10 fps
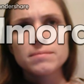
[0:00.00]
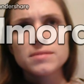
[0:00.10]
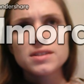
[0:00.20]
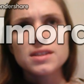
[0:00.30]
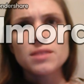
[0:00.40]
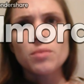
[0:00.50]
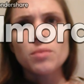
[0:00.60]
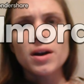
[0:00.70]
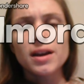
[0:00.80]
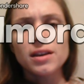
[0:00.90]
see
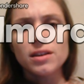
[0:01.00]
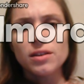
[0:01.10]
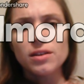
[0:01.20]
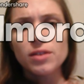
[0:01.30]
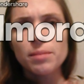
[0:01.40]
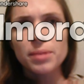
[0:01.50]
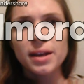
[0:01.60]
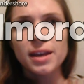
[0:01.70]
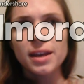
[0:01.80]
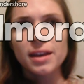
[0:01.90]
why unit
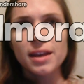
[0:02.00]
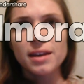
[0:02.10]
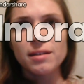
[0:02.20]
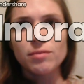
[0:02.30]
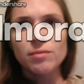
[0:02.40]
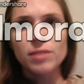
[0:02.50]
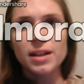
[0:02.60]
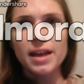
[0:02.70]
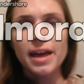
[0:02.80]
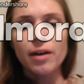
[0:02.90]
planning can
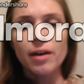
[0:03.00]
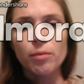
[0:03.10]
really help